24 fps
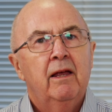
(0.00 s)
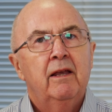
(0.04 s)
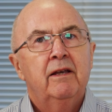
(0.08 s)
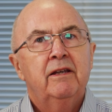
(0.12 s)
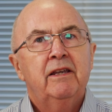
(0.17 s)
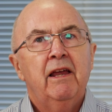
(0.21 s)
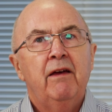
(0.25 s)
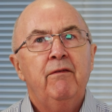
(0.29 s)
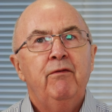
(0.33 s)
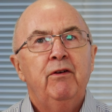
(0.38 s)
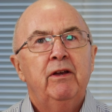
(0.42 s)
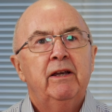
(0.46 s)

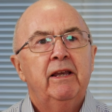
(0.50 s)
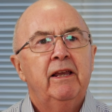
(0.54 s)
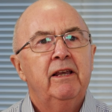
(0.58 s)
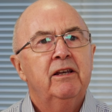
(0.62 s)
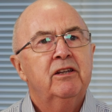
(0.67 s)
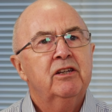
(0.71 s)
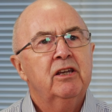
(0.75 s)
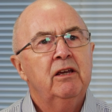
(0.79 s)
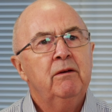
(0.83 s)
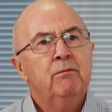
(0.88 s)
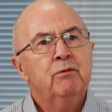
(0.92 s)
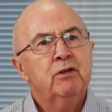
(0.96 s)
Devon, in
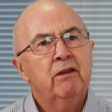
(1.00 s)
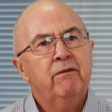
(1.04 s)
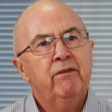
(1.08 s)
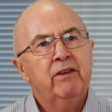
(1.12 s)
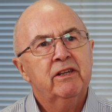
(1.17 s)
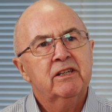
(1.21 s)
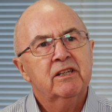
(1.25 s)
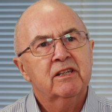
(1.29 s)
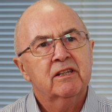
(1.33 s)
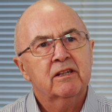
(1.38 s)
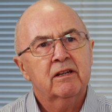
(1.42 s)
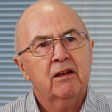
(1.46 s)
terms of the
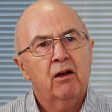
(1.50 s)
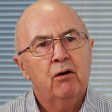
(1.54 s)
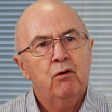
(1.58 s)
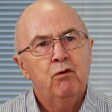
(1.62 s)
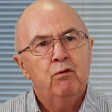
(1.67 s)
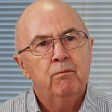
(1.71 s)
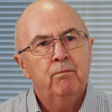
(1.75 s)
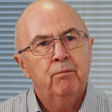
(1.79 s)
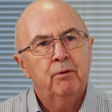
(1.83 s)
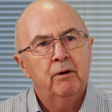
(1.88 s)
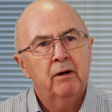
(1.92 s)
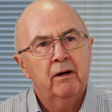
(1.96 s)

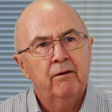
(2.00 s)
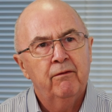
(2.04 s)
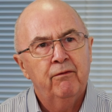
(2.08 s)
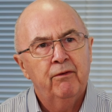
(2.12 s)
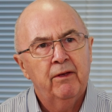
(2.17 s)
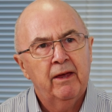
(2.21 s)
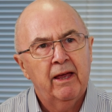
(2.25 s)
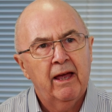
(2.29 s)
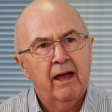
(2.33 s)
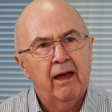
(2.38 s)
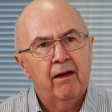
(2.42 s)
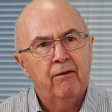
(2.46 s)
scope of
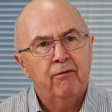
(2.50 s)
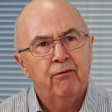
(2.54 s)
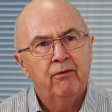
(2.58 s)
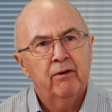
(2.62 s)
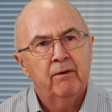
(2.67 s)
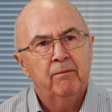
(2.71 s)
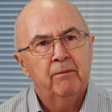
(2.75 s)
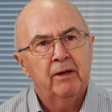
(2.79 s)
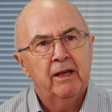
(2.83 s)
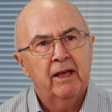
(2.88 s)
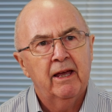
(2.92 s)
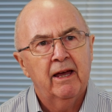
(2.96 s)
the
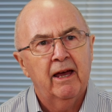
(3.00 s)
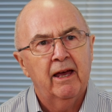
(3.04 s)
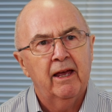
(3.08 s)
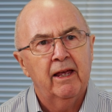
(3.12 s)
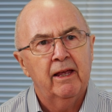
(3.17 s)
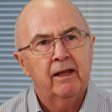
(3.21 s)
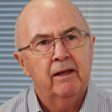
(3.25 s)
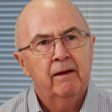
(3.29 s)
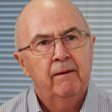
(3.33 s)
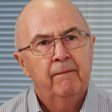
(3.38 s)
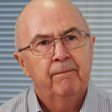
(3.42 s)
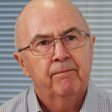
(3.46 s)

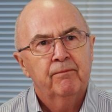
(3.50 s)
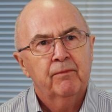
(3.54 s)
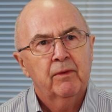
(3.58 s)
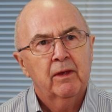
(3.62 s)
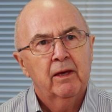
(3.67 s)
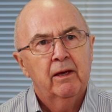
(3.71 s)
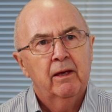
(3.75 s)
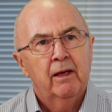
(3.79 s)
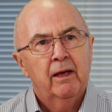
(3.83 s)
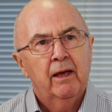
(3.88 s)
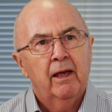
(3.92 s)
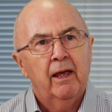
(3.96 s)
FMEA,
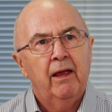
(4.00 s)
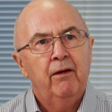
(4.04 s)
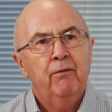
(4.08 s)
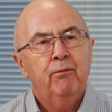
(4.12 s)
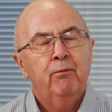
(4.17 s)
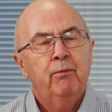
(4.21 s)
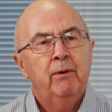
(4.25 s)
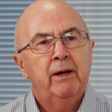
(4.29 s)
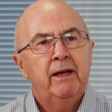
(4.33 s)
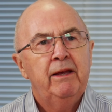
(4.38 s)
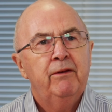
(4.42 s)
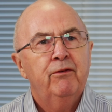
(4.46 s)
if
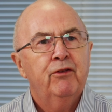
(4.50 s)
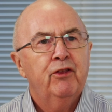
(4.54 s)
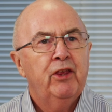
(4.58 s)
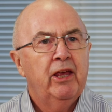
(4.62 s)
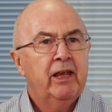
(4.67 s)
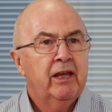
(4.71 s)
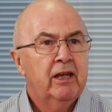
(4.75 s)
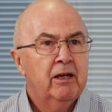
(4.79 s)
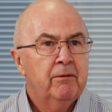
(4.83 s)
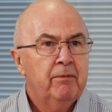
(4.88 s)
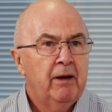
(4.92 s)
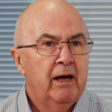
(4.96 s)
we
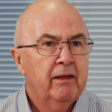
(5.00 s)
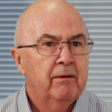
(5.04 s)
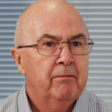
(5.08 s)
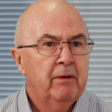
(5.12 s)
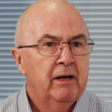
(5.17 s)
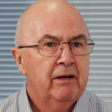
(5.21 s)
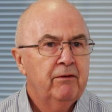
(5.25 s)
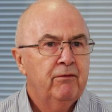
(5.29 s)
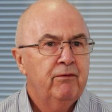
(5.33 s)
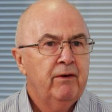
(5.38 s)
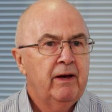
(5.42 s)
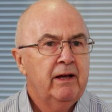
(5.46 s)
think about the
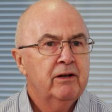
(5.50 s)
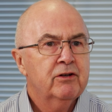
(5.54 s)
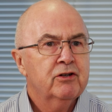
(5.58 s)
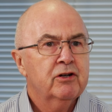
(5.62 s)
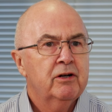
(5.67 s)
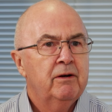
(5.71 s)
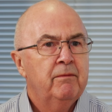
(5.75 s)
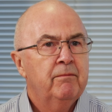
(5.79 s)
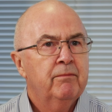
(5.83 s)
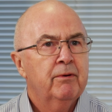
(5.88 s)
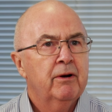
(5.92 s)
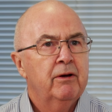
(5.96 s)

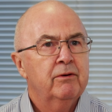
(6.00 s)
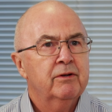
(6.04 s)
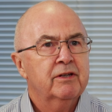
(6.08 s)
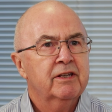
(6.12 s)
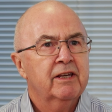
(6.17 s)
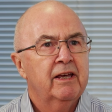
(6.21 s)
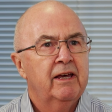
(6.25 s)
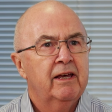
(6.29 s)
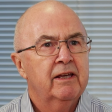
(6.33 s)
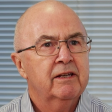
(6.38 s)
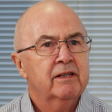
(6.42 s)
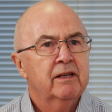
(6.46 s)
manufacturing
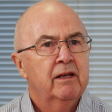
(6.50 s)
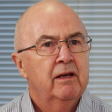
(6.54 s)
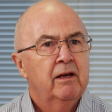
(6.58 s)
process,